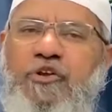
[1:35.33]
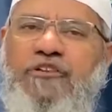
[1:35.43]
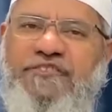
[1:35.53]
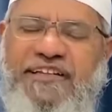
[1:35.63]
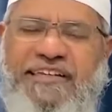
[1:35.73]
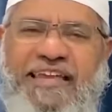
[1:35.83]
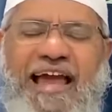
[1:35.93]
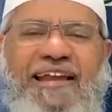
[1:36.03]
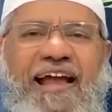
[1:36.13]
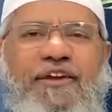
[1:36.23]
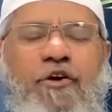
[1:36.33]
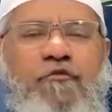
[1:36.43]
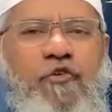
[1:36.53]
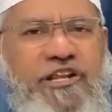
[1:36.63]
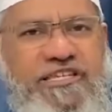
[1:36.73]
your city and country
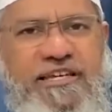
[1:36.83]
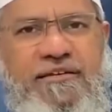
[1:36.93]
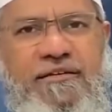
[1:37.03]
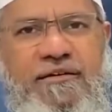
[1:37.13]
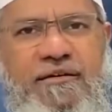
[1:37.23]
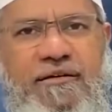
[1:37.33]
of origin,